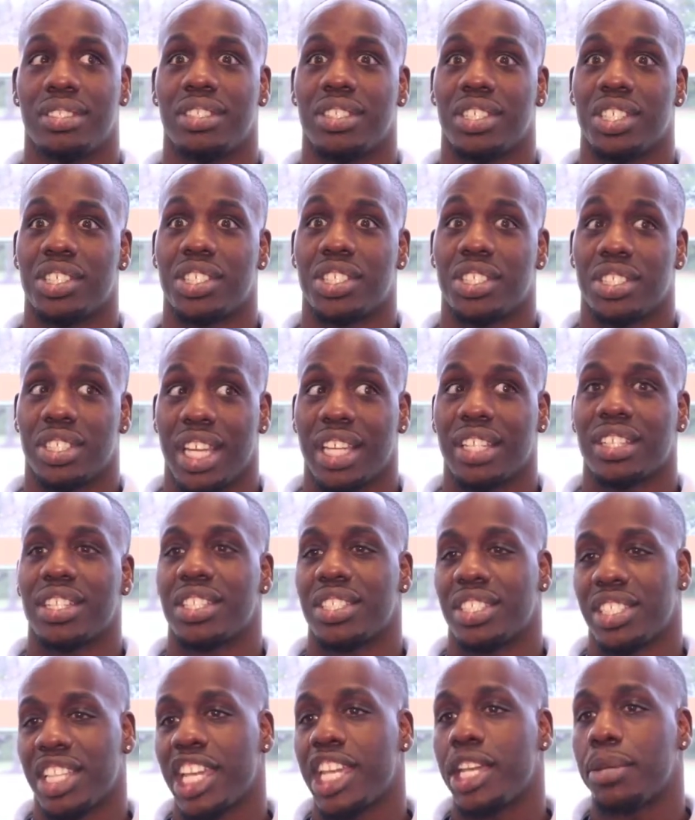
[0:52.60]
this is like
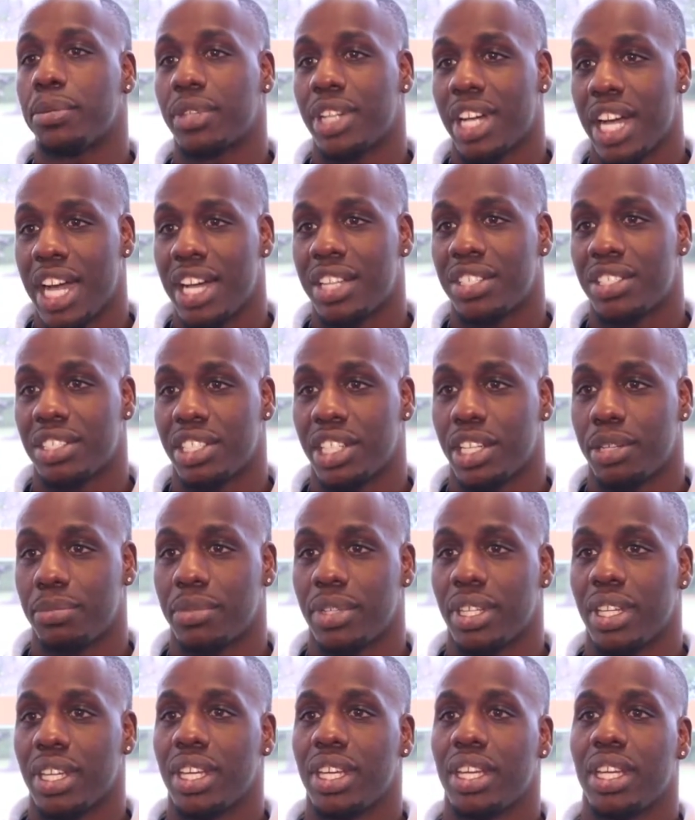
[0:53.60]
the same
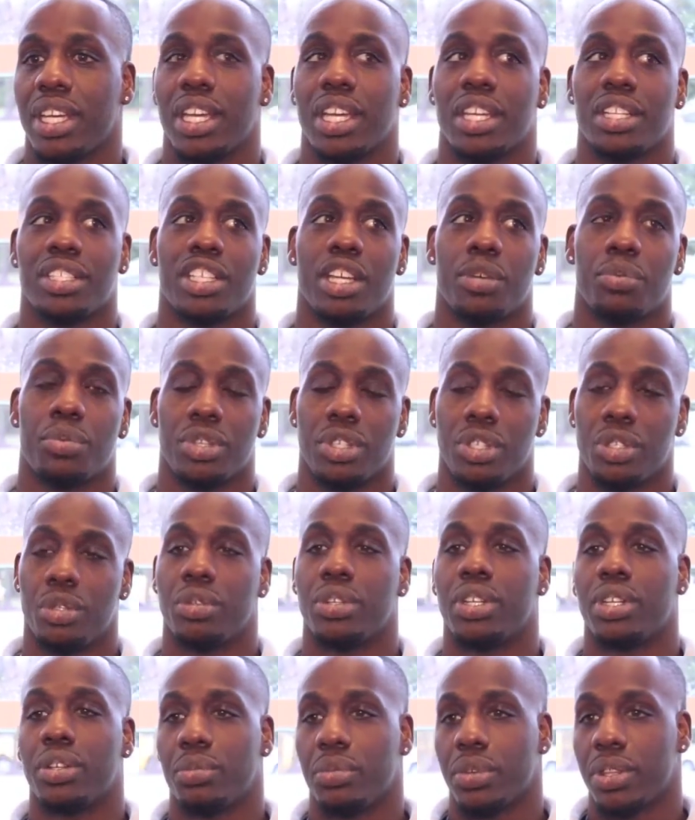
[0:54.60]
concept, except we're
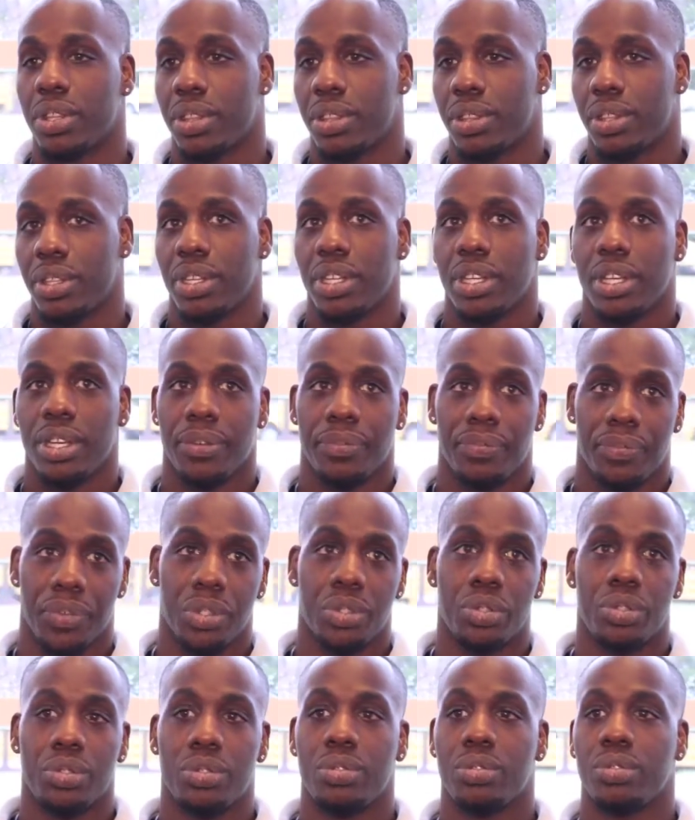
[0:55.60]
doing it with
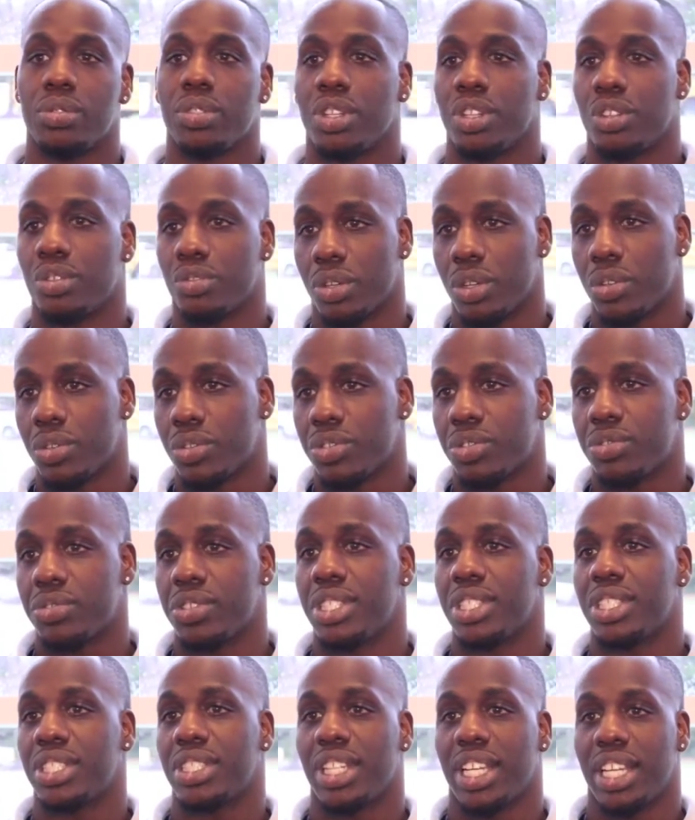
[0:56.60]
food,
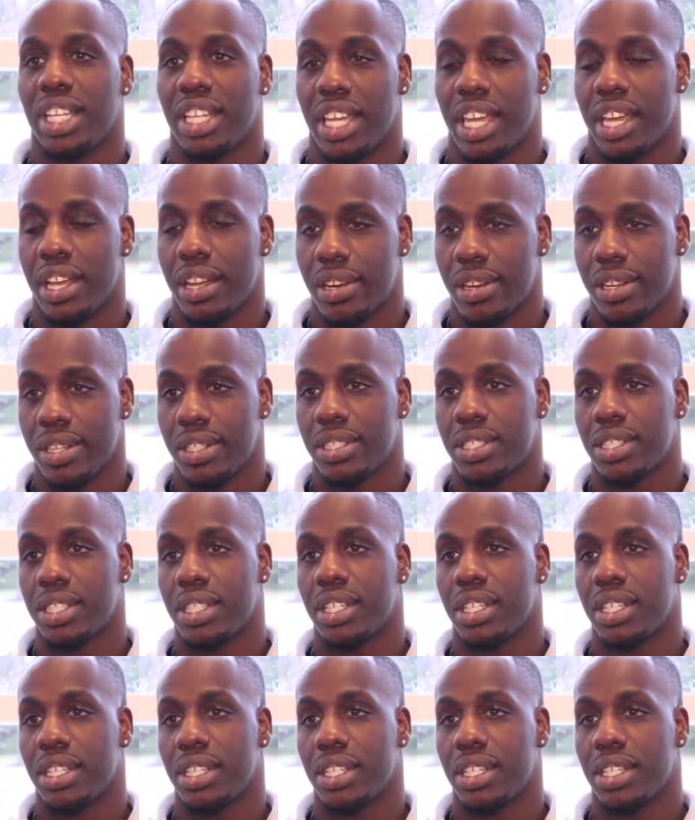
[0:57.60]
groceries, and errands.